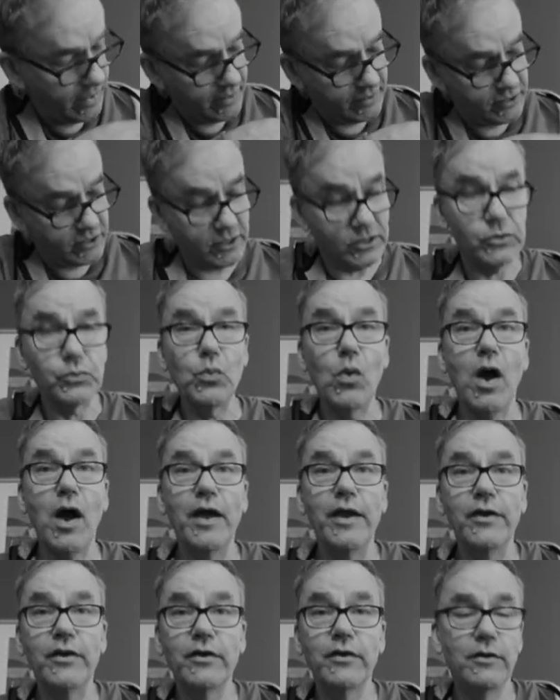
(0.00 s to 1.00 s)
It's just
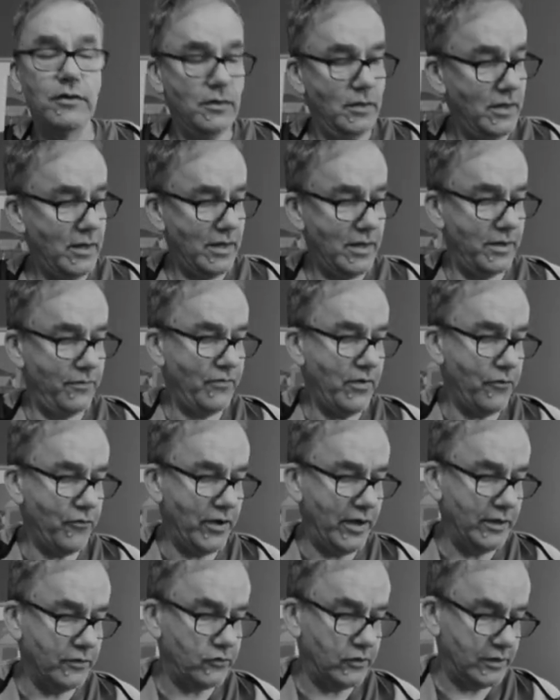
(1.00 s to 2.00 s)
wider.
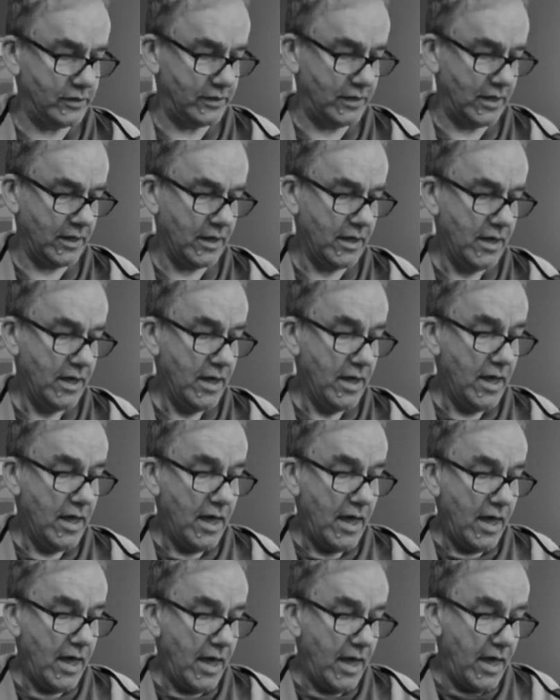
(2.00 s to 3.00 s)
Very interesting.
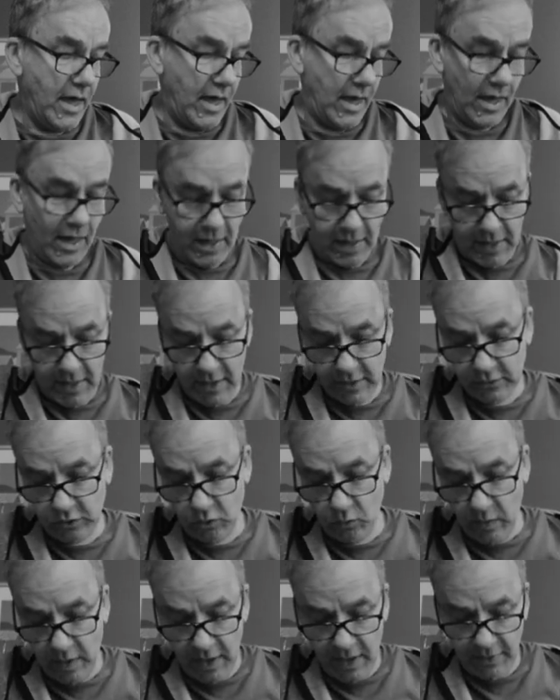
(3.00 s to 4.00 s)

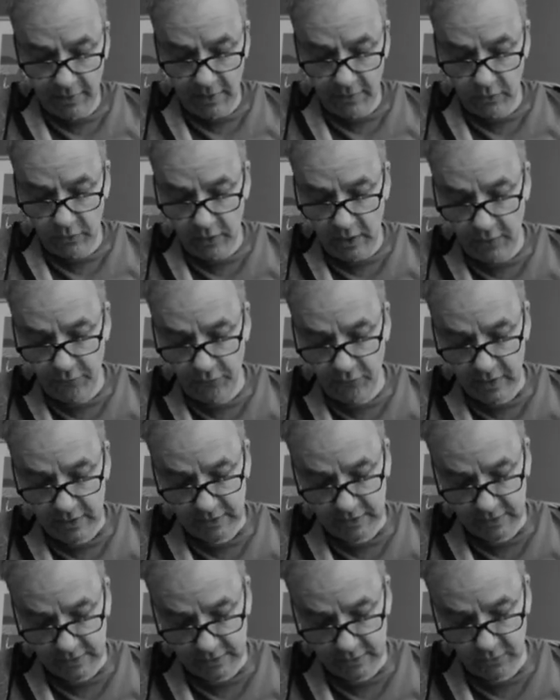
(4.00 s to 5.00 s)
So what are then the
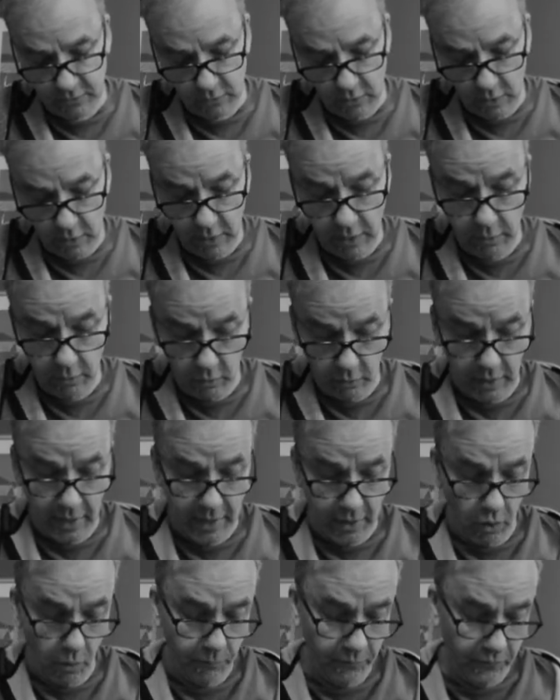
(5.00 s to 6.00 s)
differences? You know,
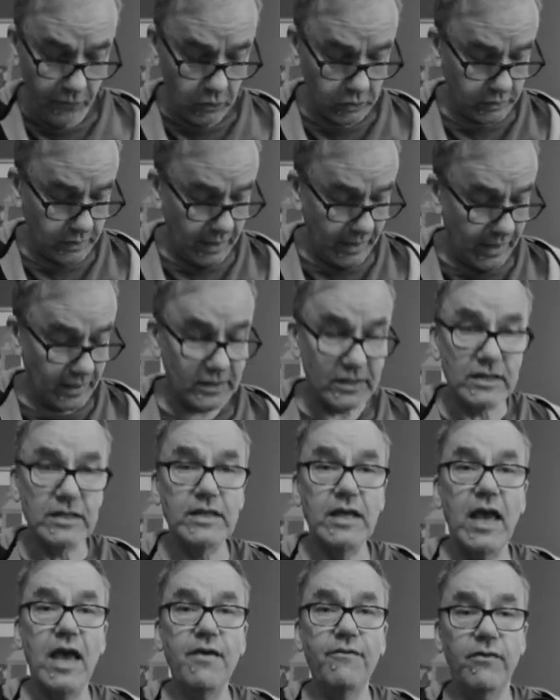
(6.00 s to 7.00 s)
okay, obviously
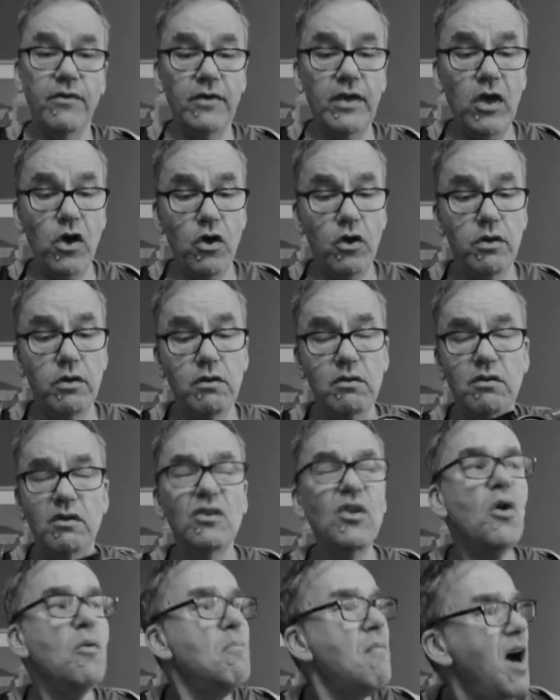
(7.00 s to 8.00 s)
it's heavier.
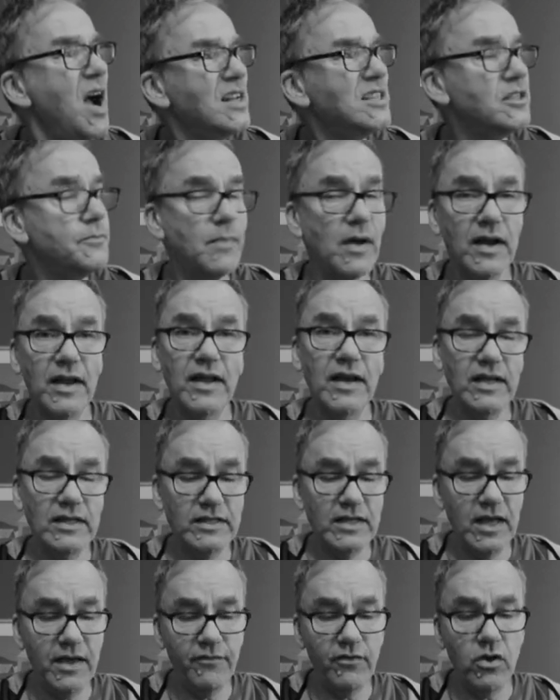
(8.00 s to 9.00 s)
Not much, but it
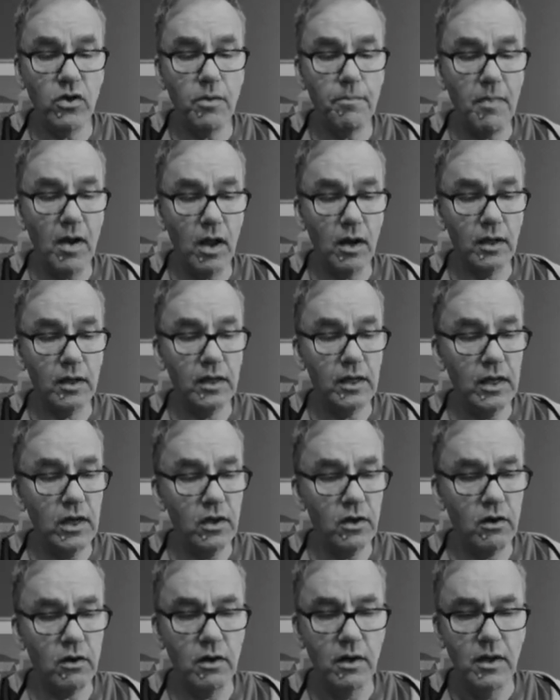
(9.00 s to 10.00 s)
is heavier,
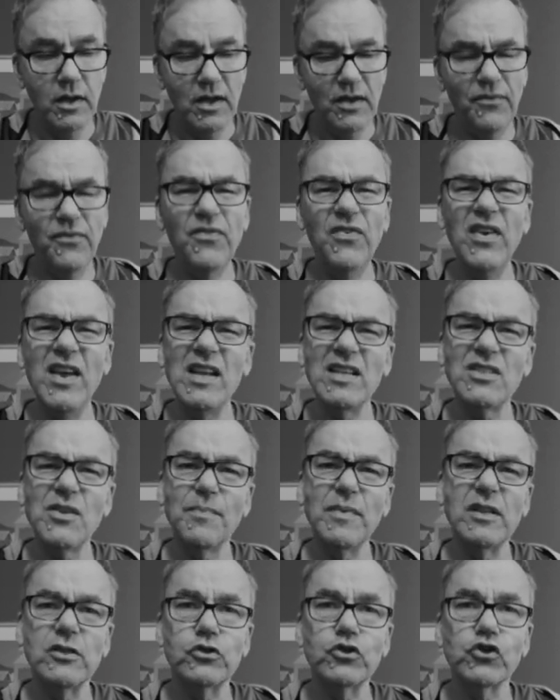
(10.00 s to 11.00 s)
bulkier. It feels a
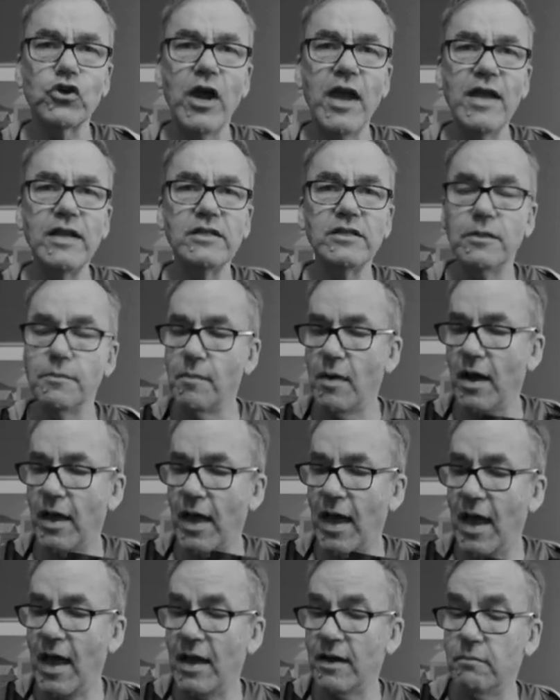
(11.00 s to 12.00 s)
bit strange in my
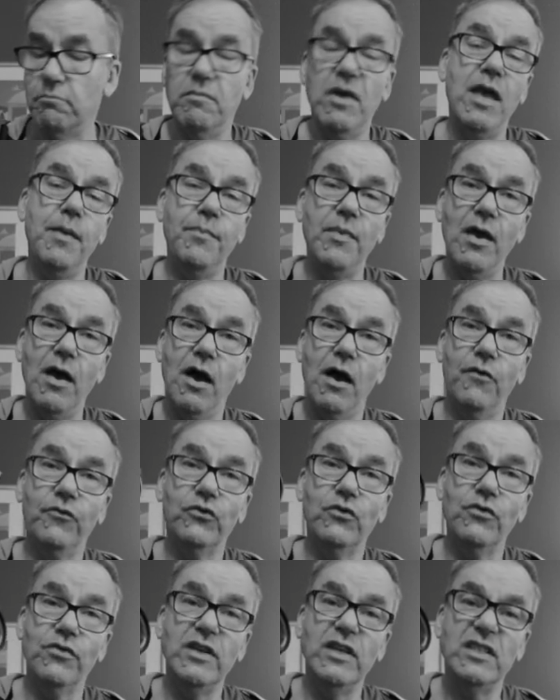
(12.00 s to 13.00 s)
hand, maybe
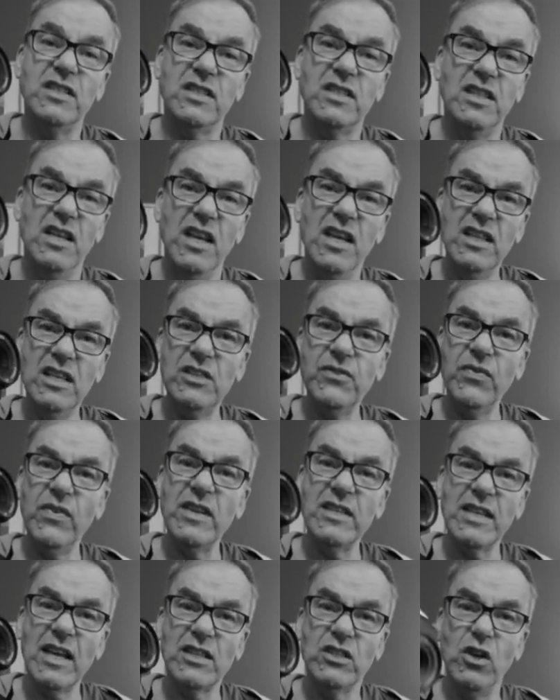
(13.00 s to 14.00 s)
after this. This
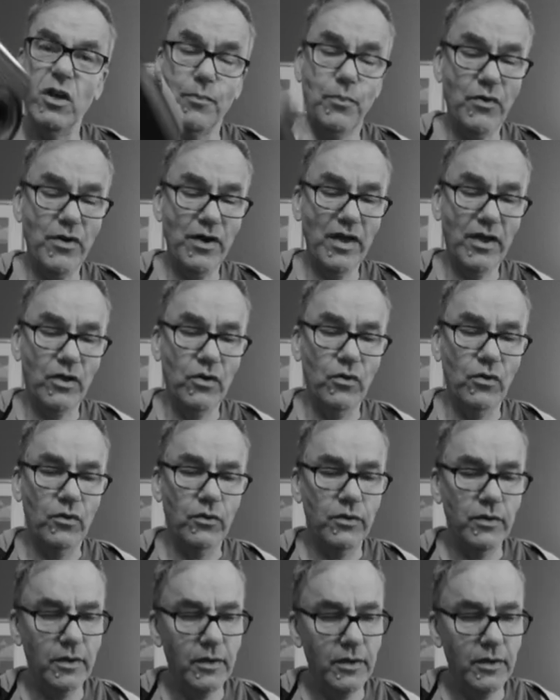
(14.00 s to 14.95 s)
feels actually pretty good.